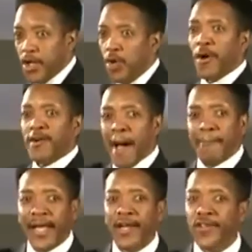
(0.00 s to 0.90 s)
You will
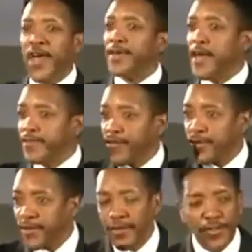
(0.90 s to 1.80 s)
not be content
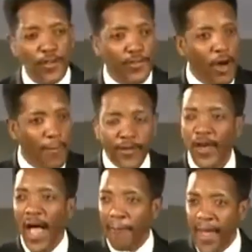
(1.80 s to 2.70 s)
just listening to
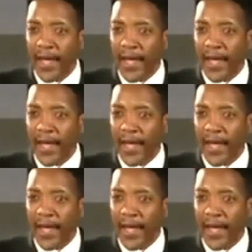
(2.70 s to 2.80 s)
sermons and